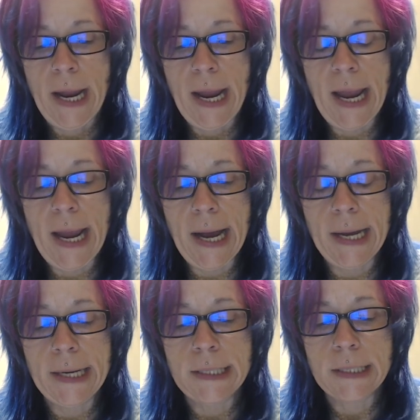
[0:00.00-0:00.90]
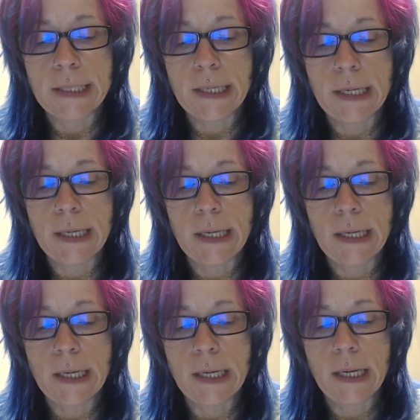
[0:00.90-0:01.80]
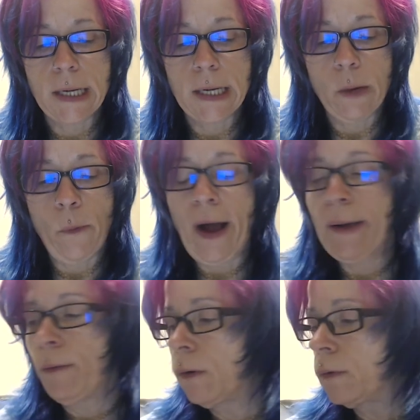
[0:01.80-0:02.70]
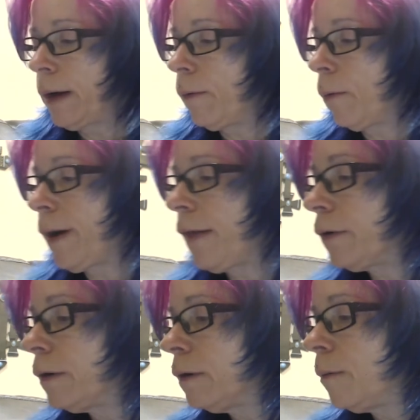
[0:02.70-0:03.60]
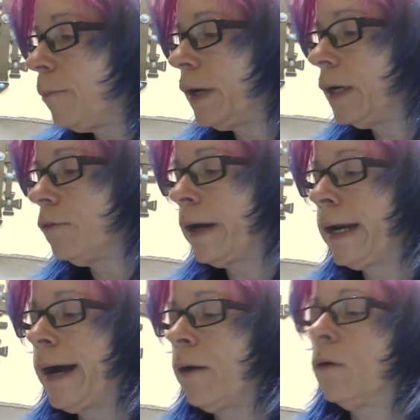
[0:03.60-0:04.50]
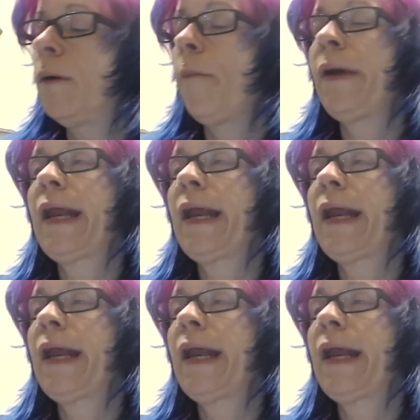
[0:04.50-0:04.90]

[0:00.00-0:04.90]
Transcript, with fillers: And, well, I won't, I won't bother, but right now. But